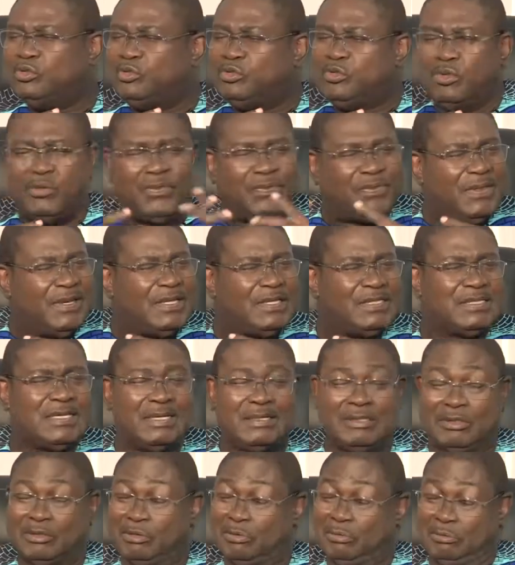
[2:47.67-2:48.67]
do things,
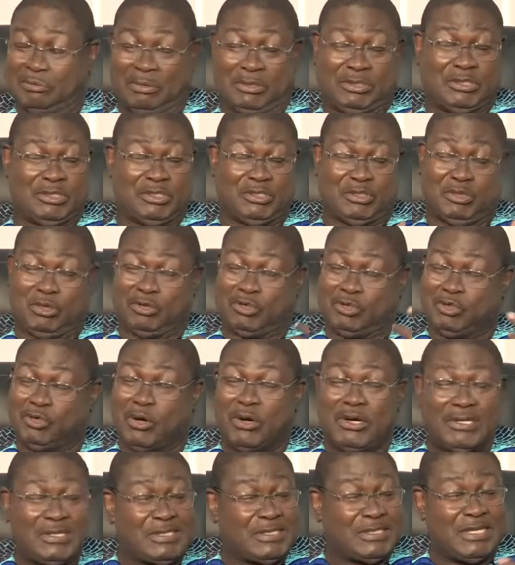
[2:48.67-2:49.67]
and it is your
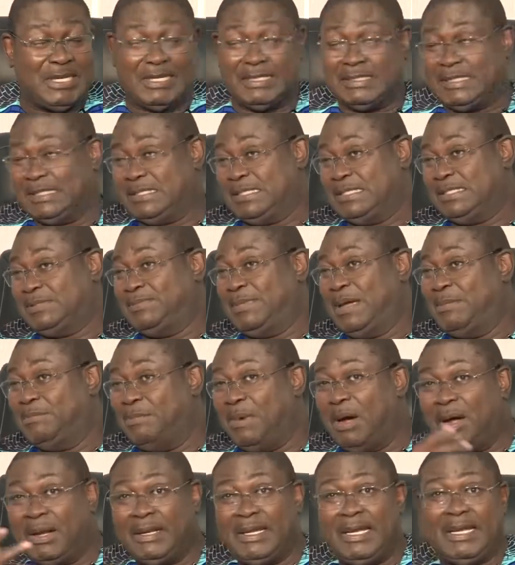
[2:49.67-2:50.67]
choice. Yes, it is my
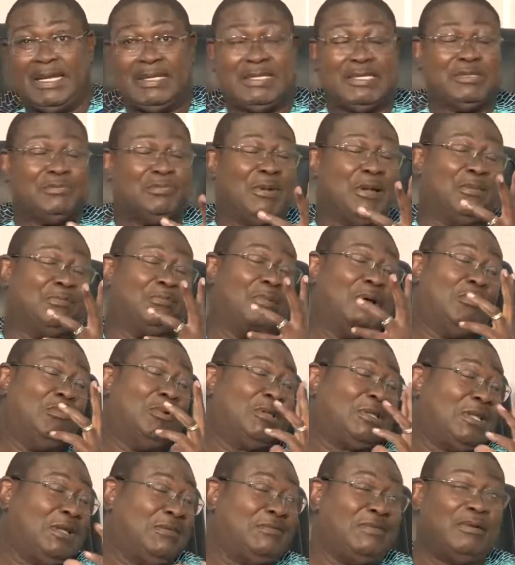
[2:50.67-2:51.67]
body. It is my
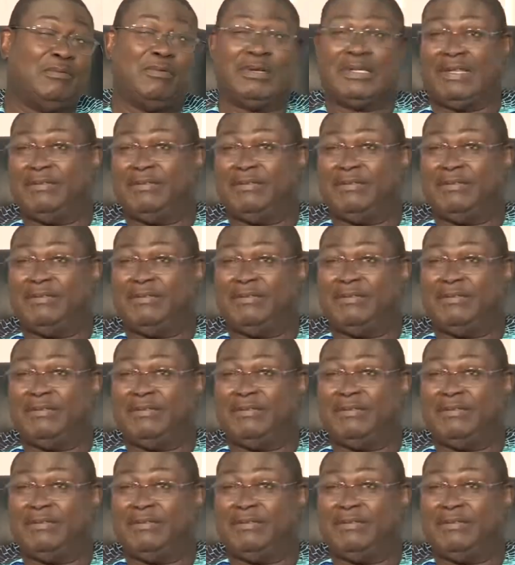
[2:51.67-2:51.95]
whatever.